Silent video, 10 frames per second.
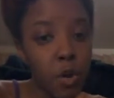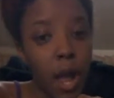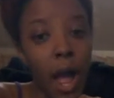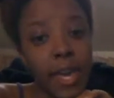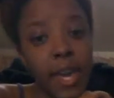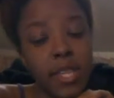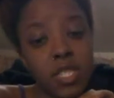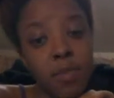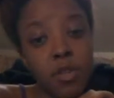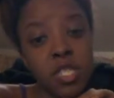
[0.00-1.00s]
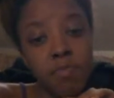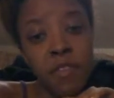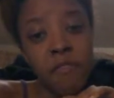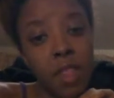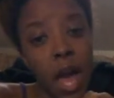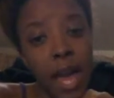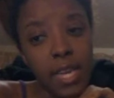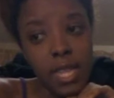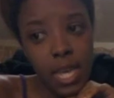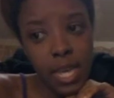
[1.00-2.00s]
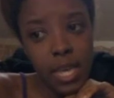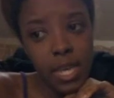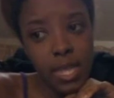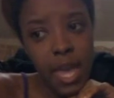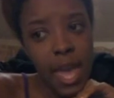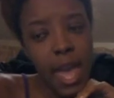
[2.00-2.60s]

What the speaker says: Cayenne is supposed to be flying in,